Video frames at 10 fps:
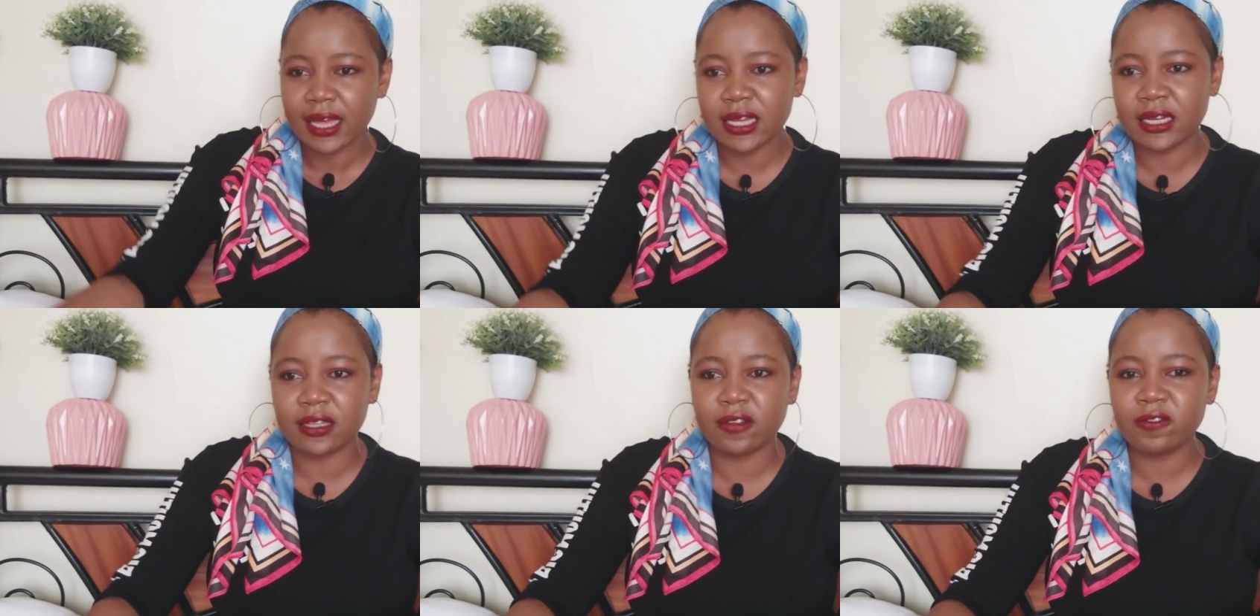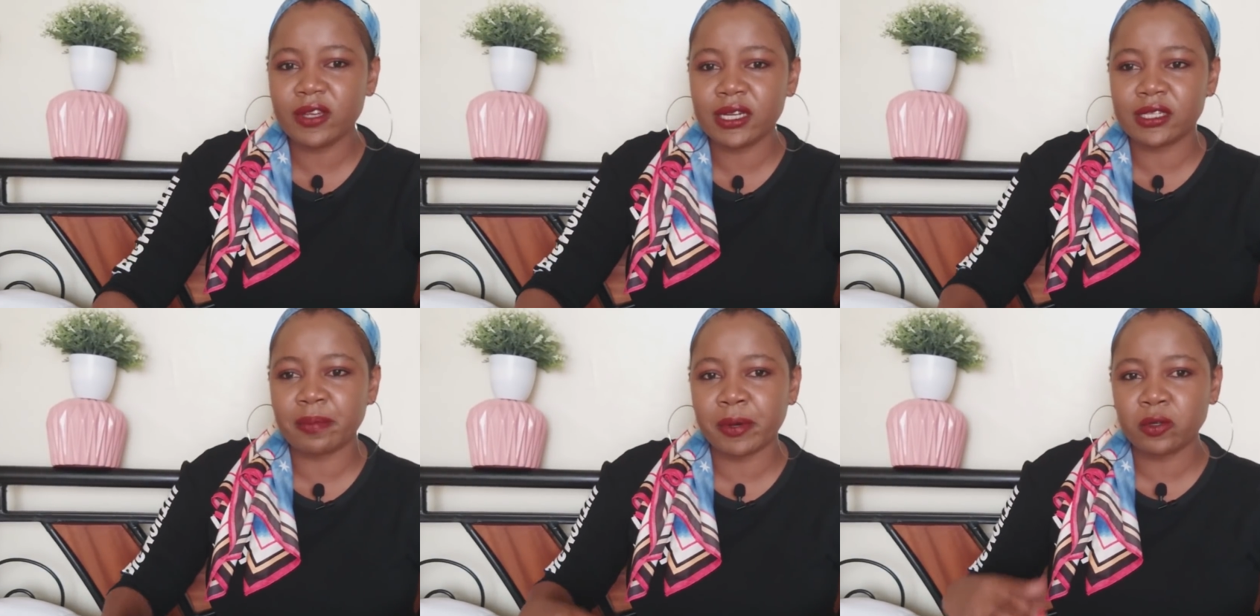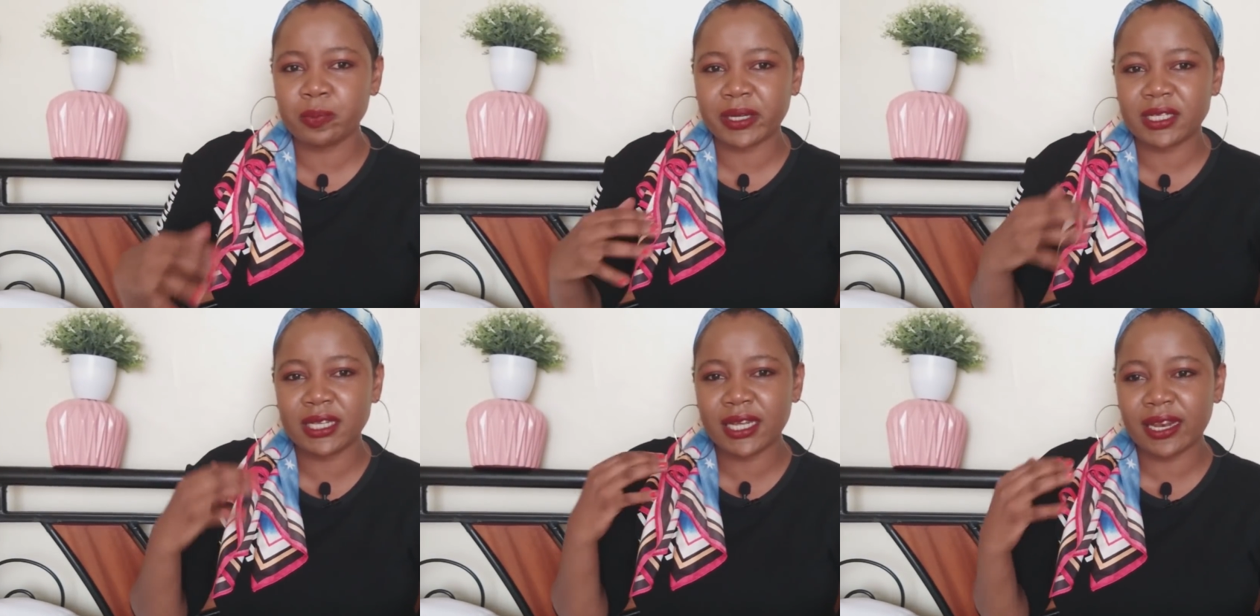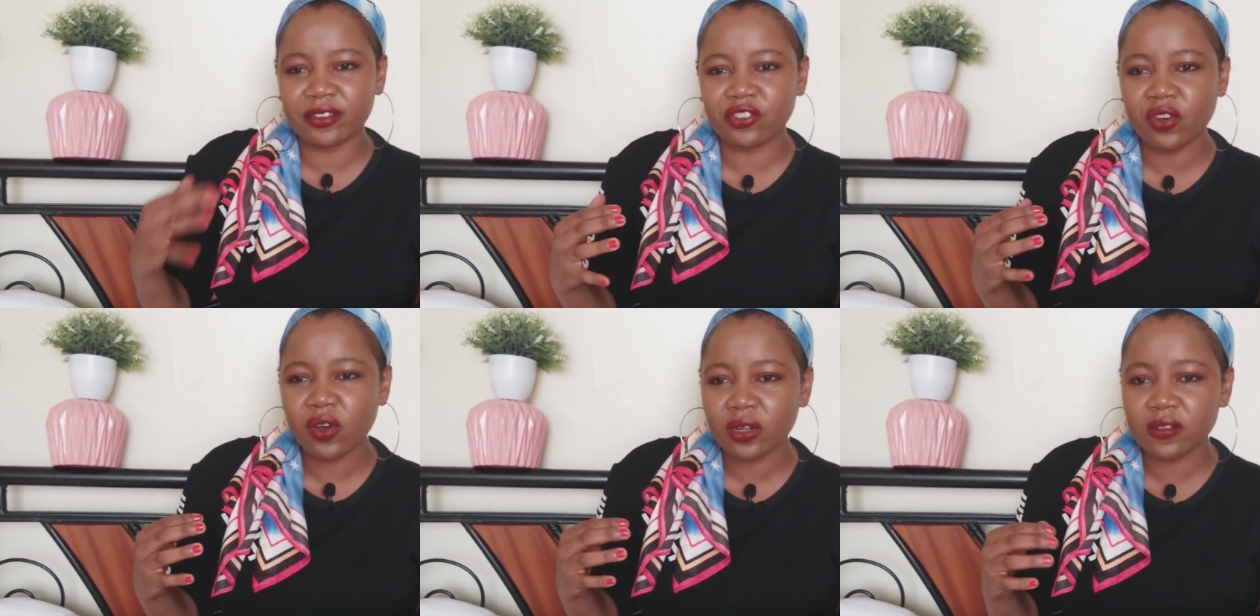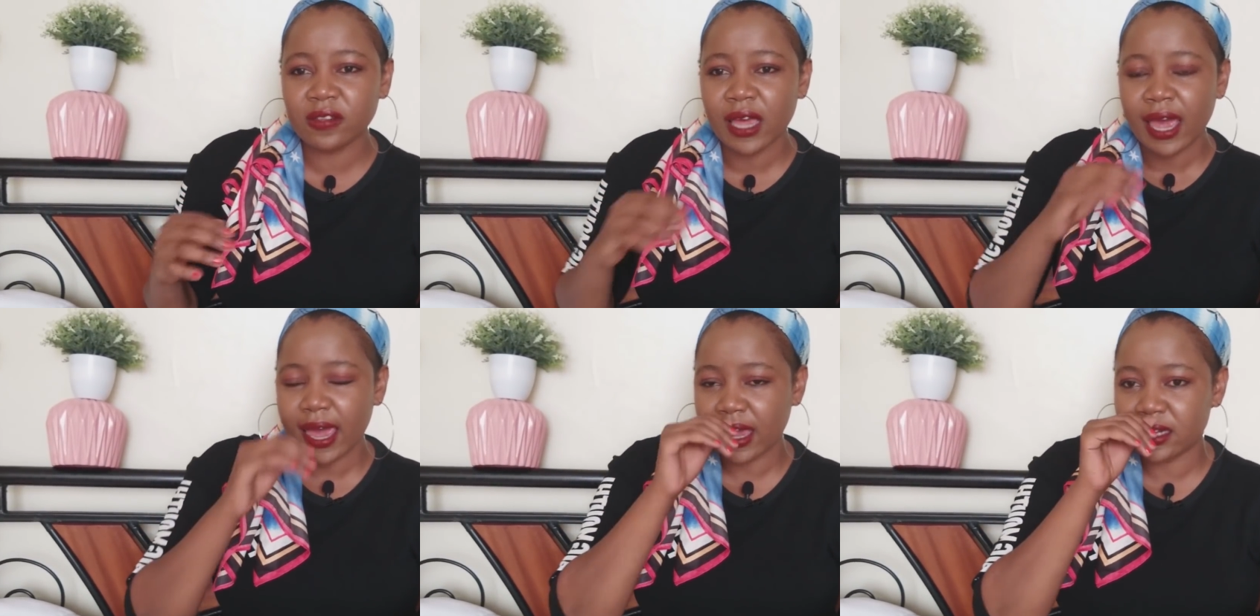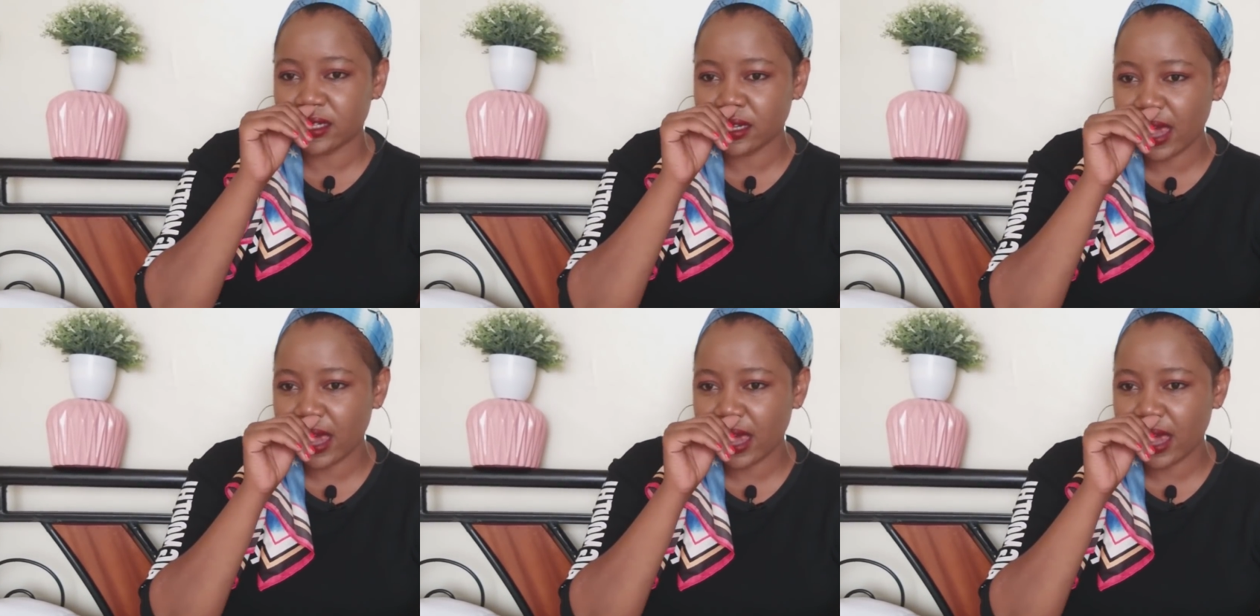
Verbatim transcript: in the field about particular shots and